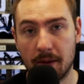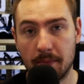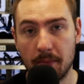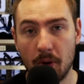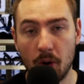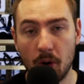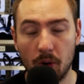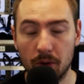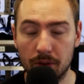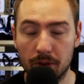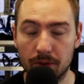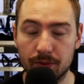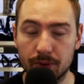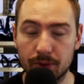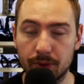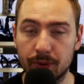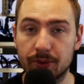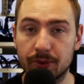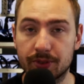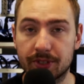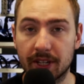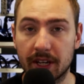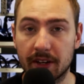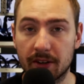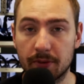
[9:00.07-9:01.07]
All the
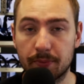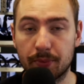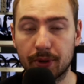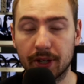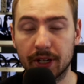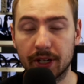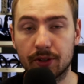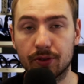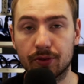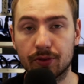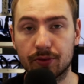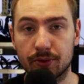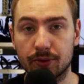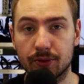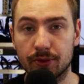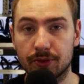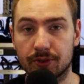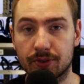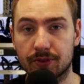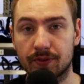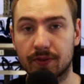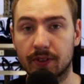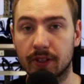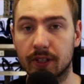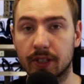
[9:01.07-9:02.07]
rules here are pretty good
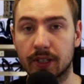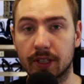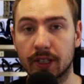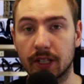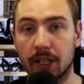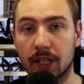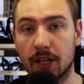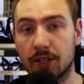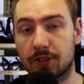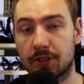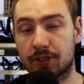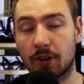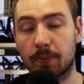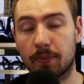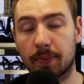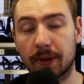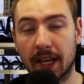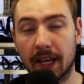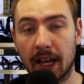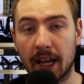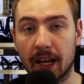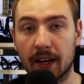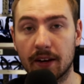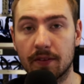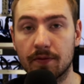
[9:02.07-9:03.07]
rules for stopping
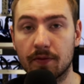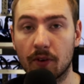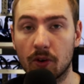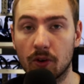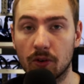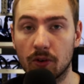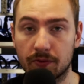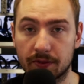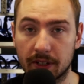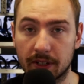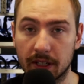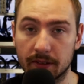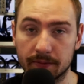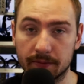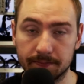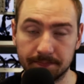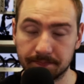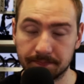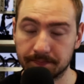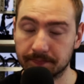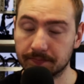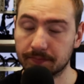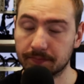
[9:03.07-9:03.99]
getting involved in